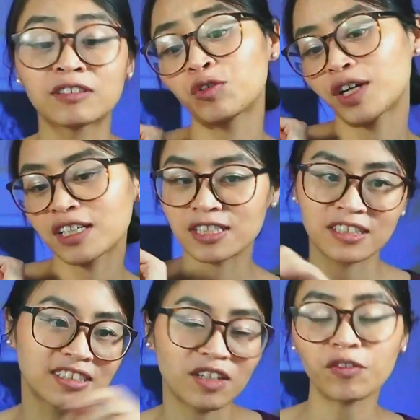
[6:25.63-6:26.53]

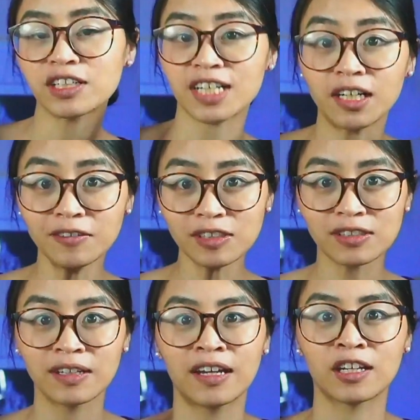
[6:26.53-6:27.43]
Twitch, different
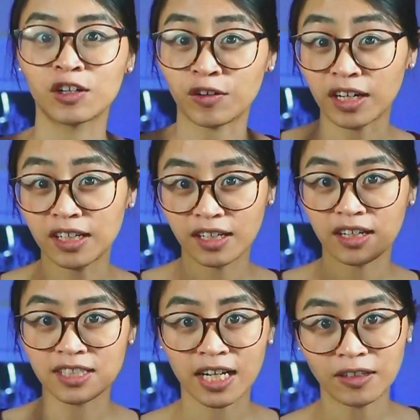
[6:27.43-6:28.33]
channels. You created
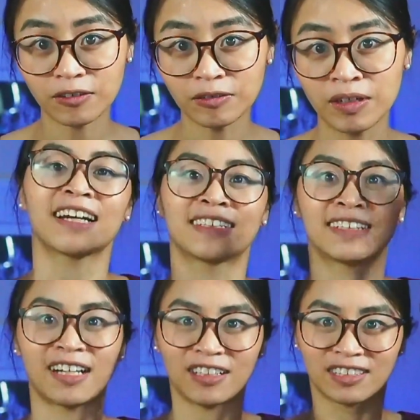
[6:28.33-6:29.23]
a channel,
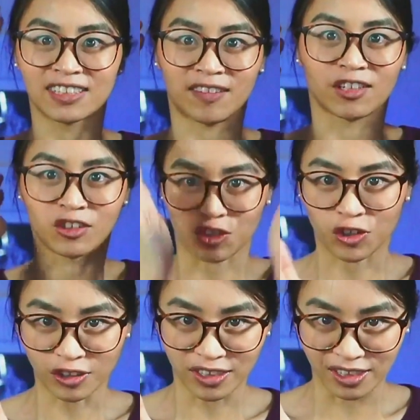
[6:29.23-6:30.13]
now you just have to
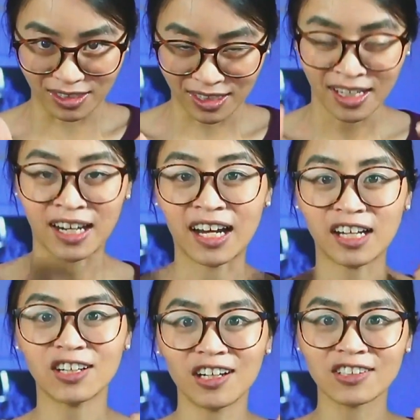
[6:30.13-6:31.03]
control it. And how do
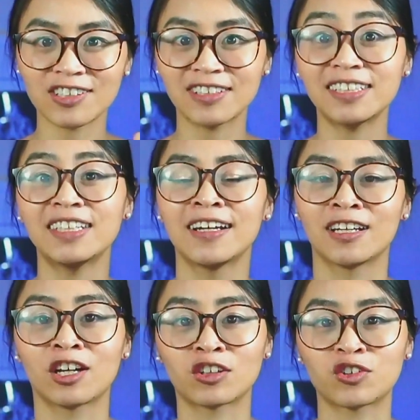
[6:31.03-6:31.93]
you control it?
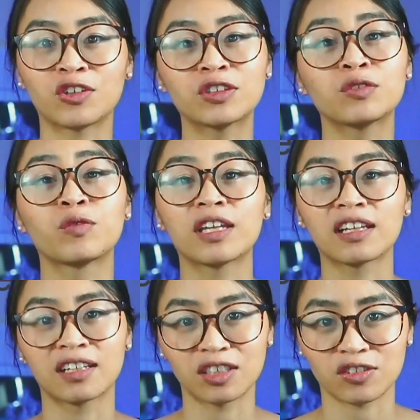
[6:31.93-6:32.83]
You control it with
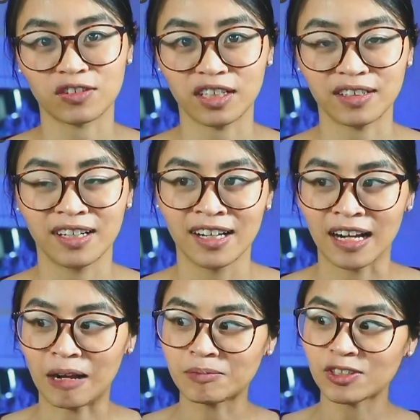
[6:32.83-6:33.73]
LinkTree.
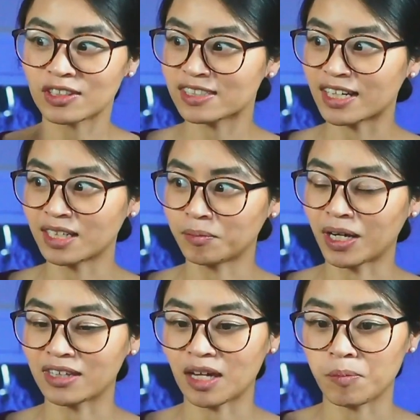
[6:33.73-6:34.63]
I'm so excited by
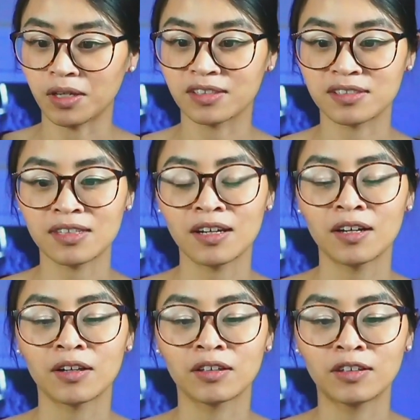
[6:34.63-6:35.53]
that, because
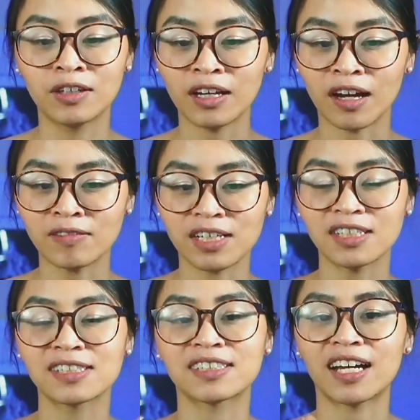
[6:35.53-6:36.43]
you have to
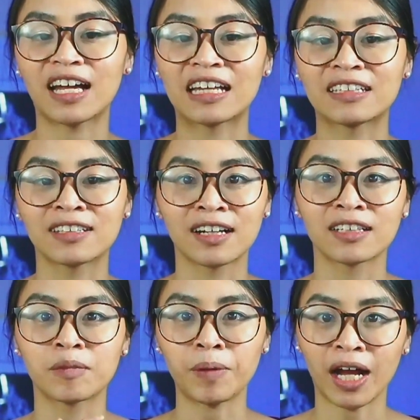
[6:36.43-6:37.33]
understand
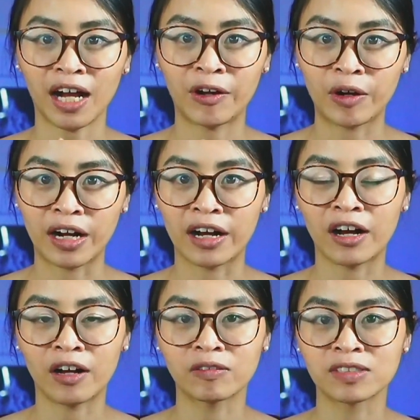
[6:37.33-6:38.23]
the power
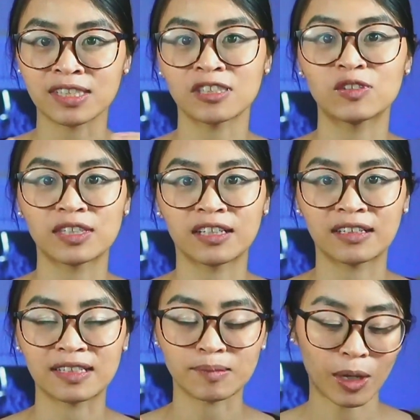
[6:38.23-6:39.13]
of just using
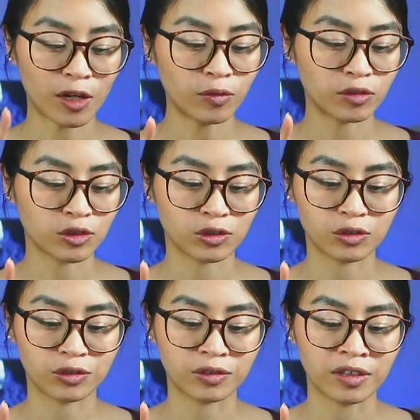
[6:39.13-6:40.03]
this powerful
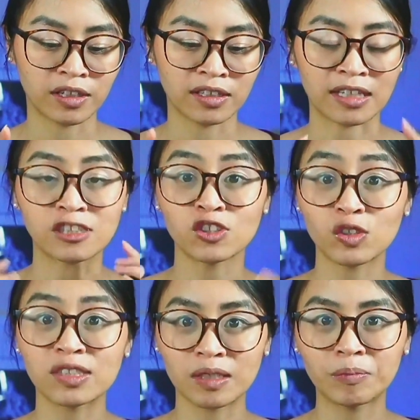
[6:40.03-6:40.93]
tool that's so
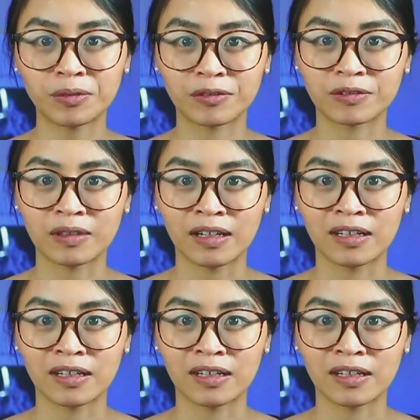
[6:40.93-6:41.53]
simple